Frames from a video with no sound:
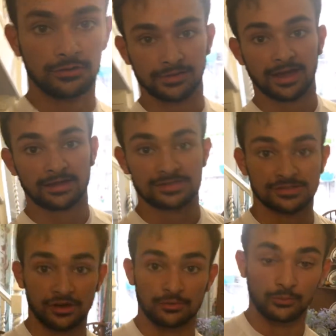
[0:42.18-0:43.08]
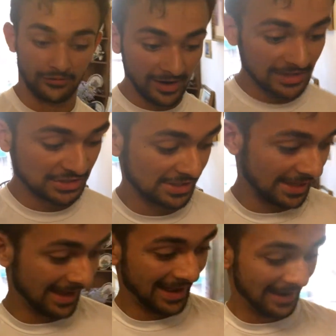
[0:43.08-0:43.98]
Okay, so we're
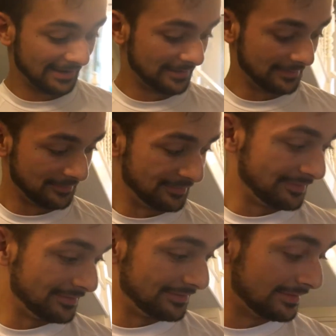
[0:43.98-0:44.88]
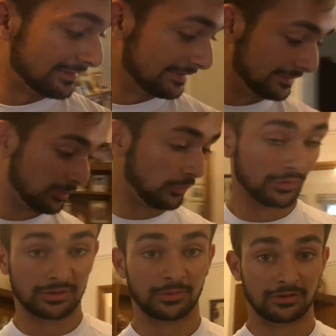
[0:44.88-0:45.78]
actually at the
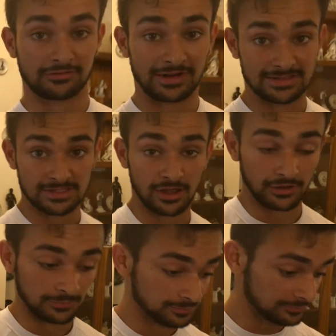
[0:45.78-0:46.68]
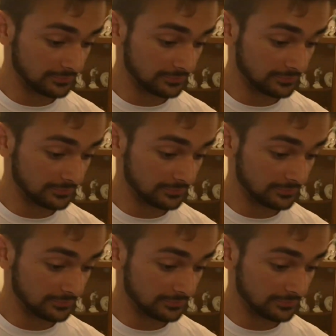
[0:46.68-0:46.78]
point where we're ready to go.